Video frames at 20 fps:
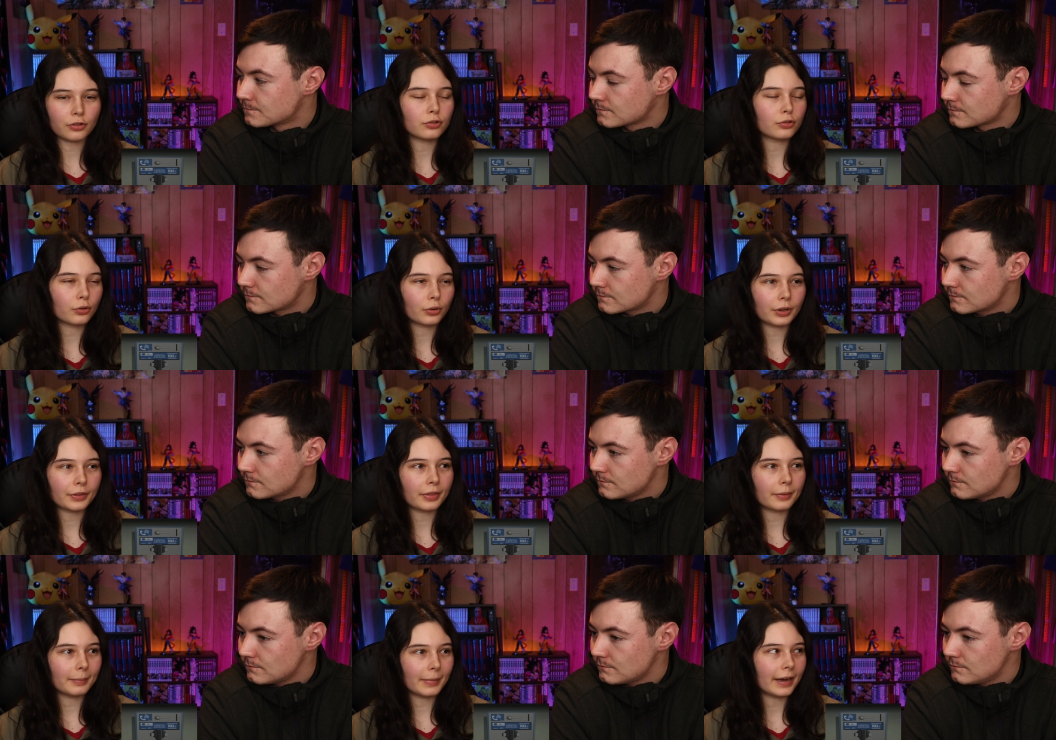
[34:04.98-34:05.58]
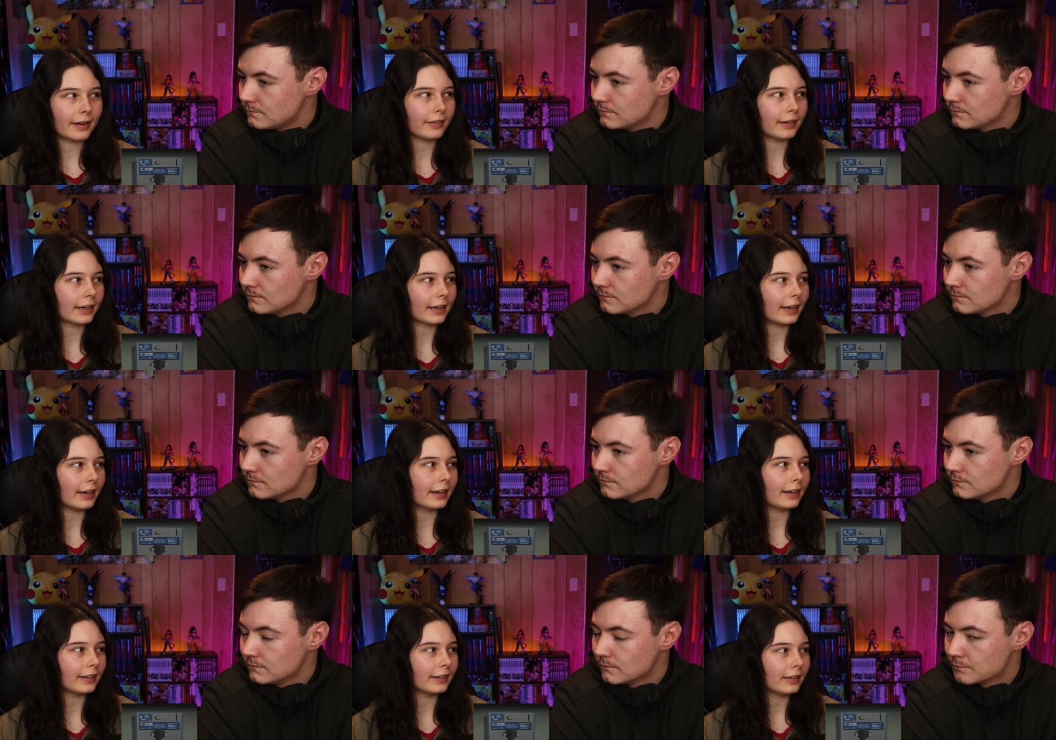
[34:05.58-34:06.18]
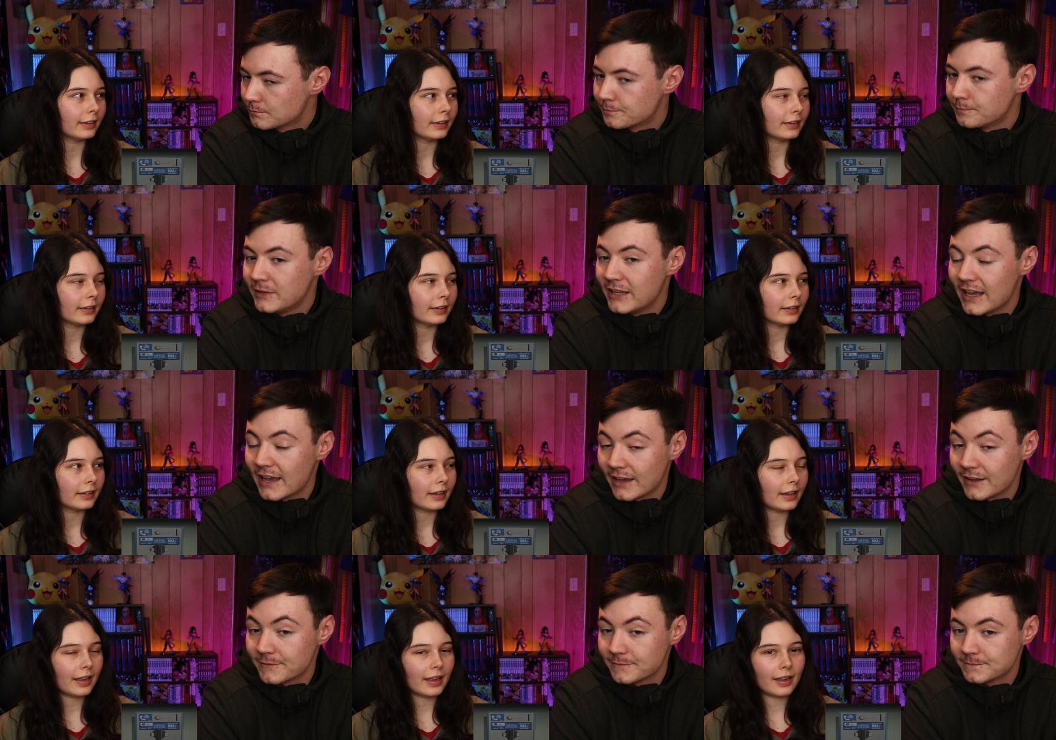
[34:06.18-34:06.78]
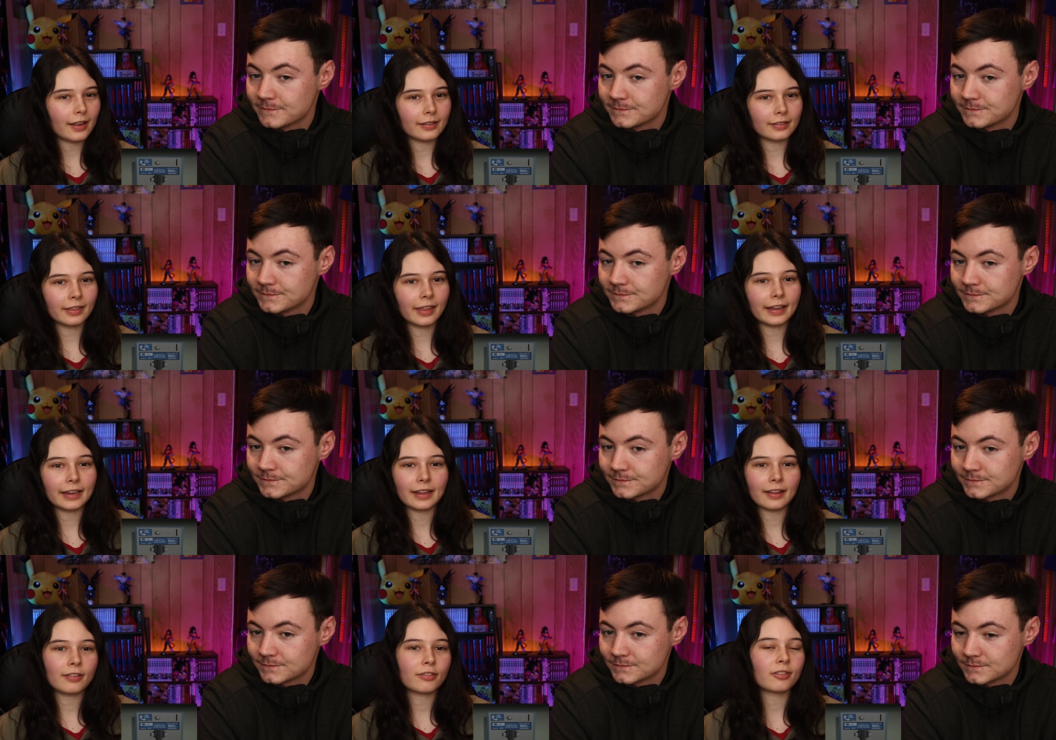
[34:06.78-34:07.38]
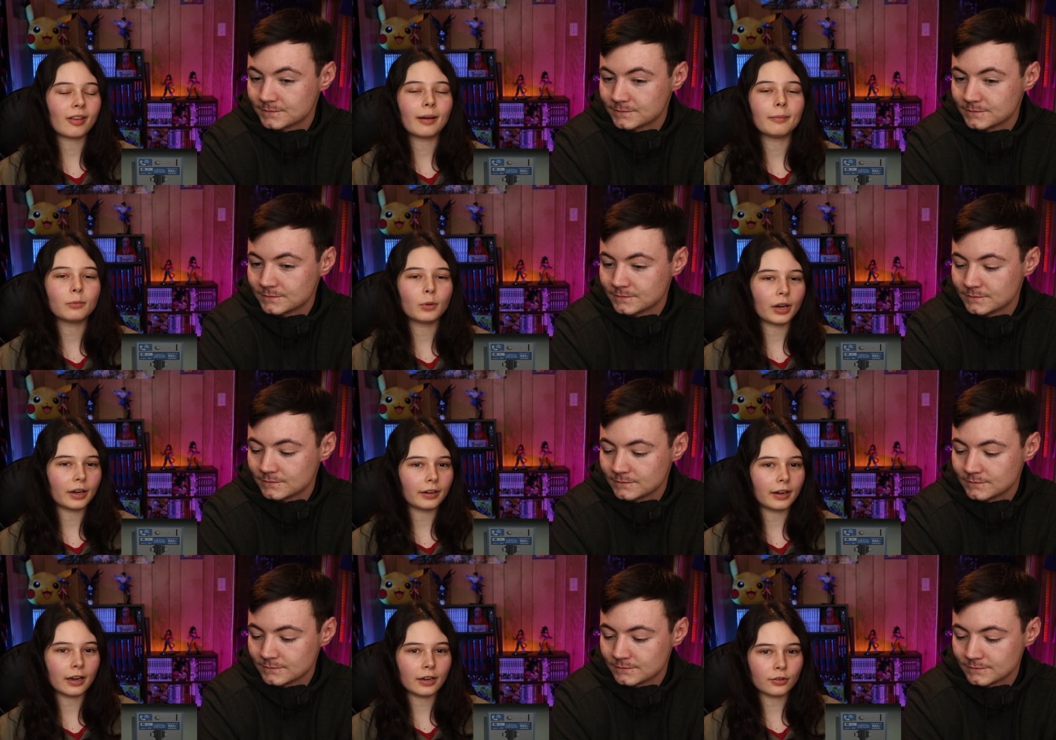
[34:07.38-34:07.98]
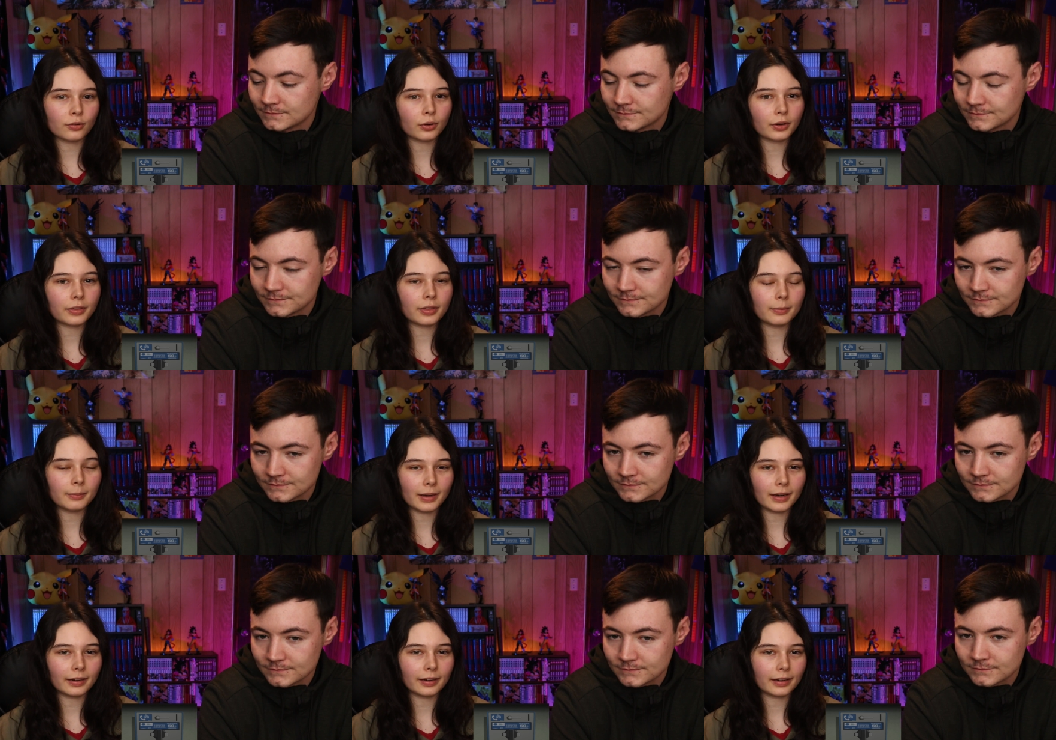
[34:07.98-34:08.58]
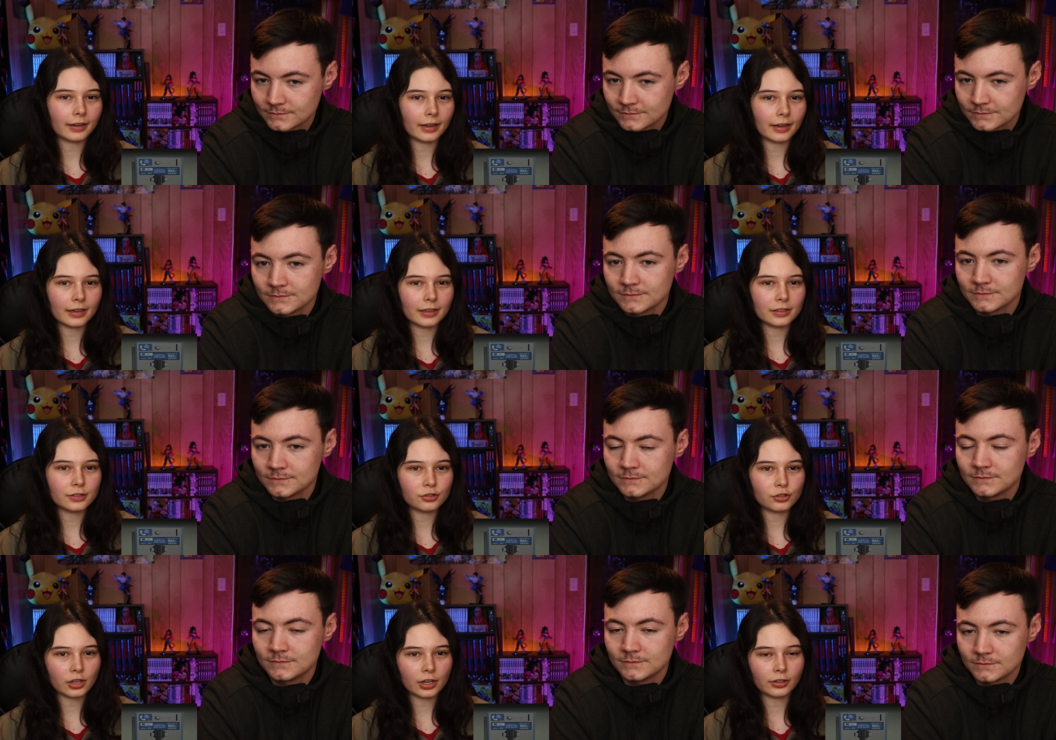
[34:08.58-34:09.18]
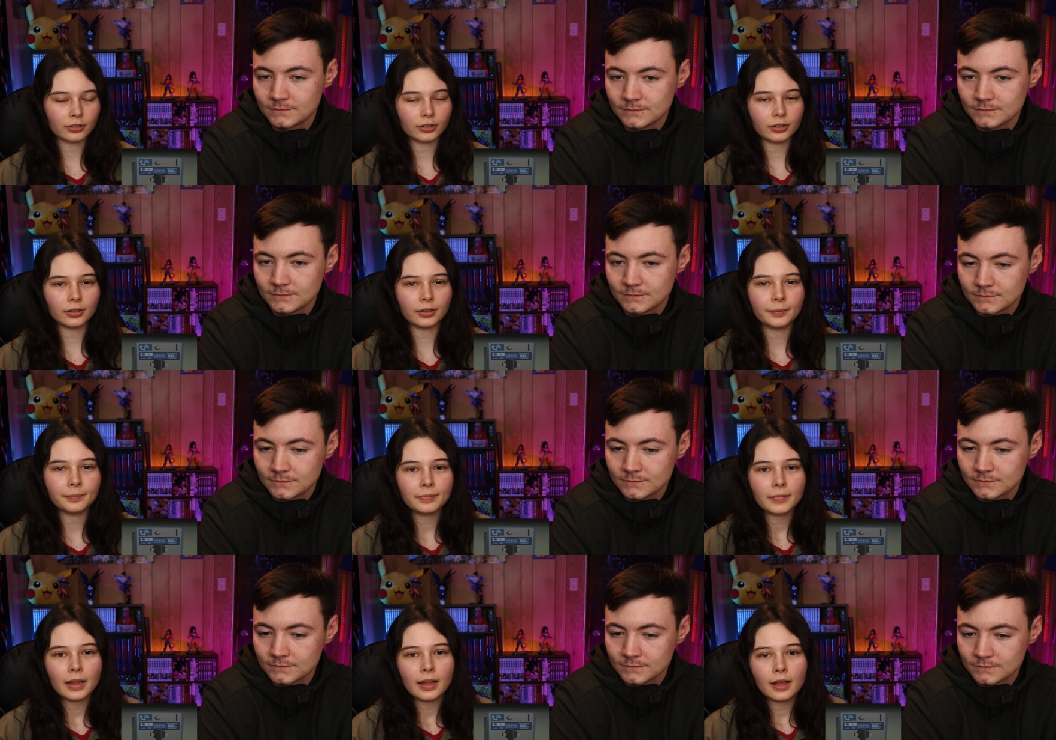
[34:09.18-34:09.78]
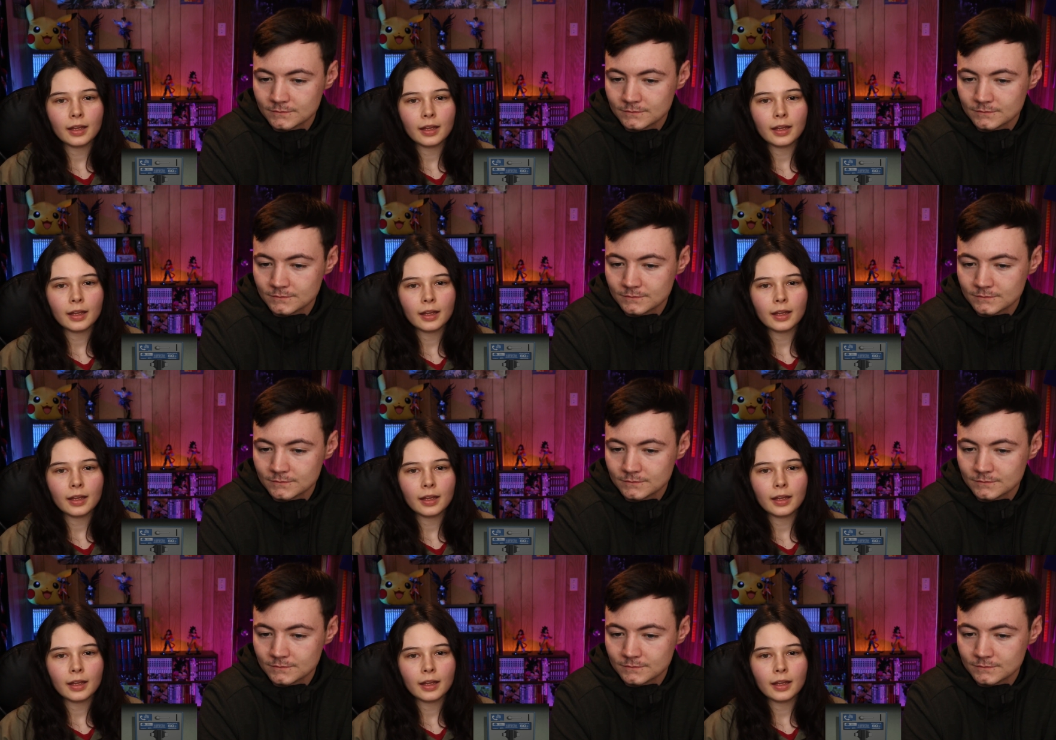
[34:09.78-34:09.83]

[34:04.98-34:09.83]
Speaker 1: just North America. Yeah, it, like somewhere in North America in general.